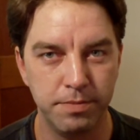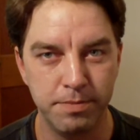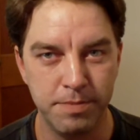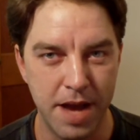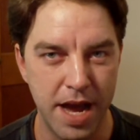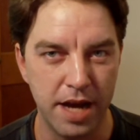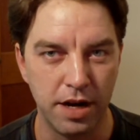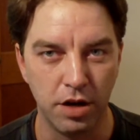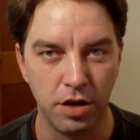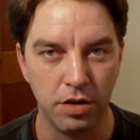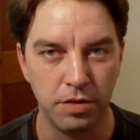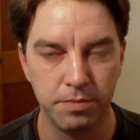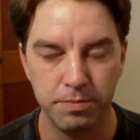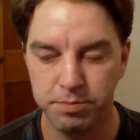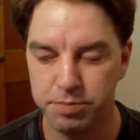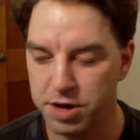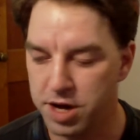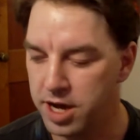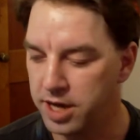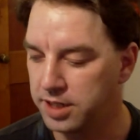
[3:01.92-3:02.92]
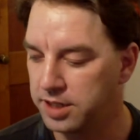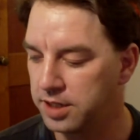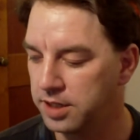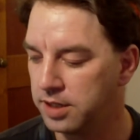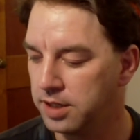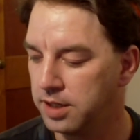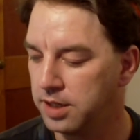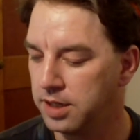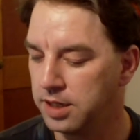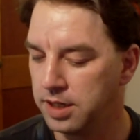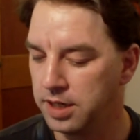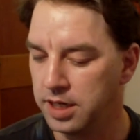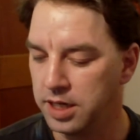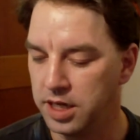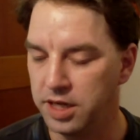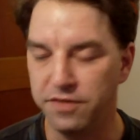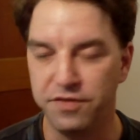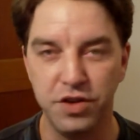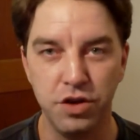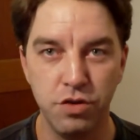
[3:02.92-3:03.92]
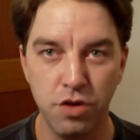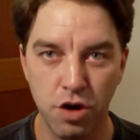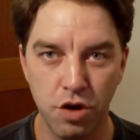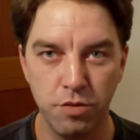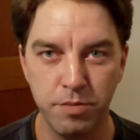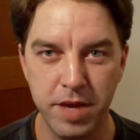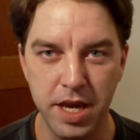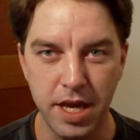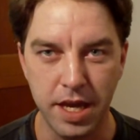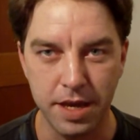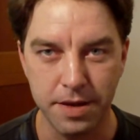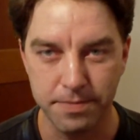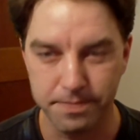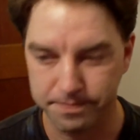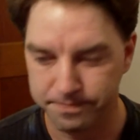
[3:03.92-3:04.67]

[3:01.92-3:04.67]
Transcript: matter. But if you know me,